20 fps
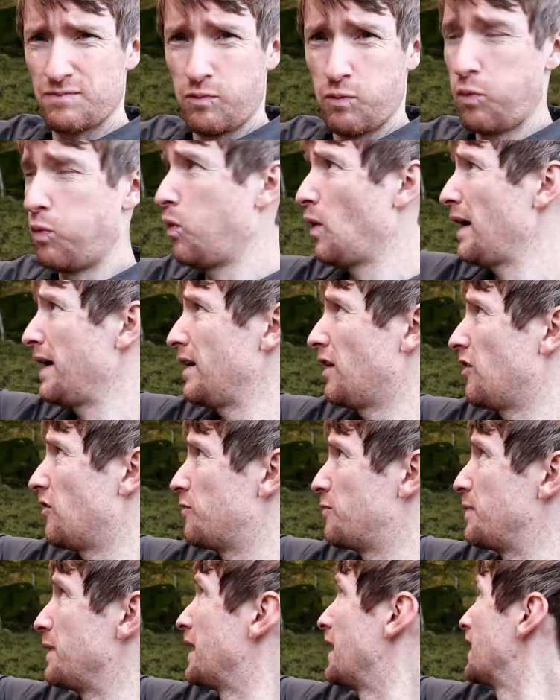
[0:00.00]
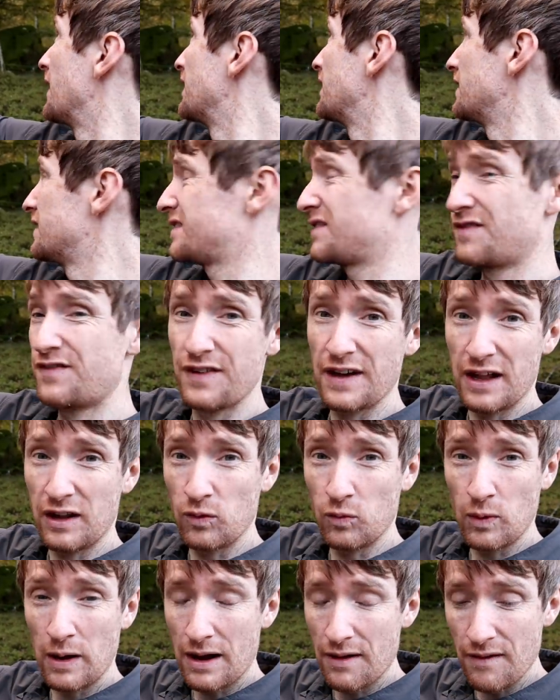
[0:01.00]
way off behind this
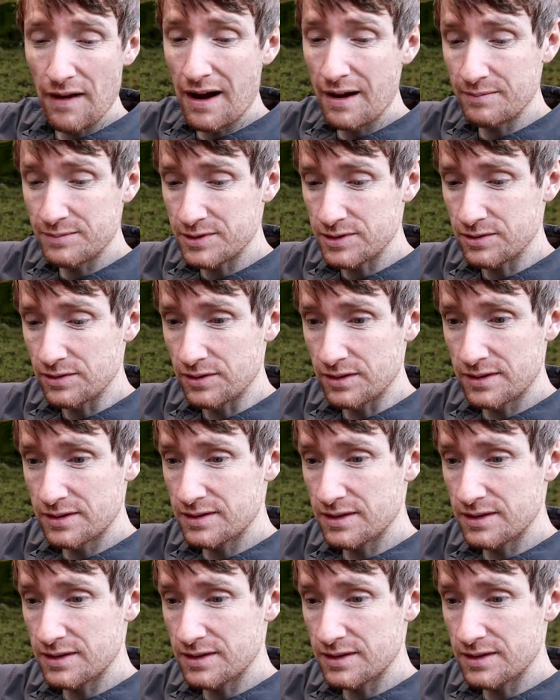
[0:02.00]
fell where I'm stood,